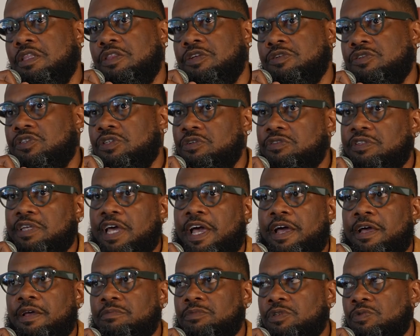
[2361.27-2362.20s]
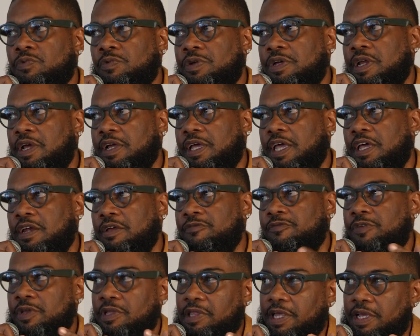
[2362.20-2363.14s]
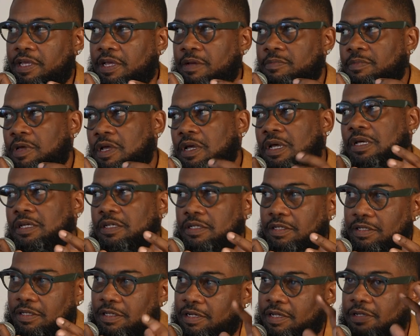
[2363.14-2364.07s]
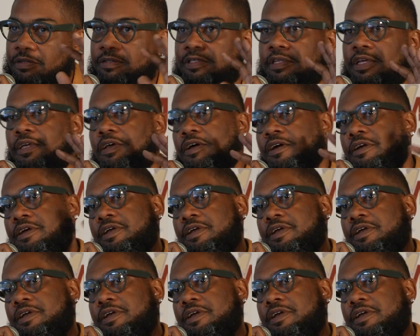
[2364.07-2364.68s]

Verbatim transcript: there's still times when I kind of feel like I'm uh, and I was like, all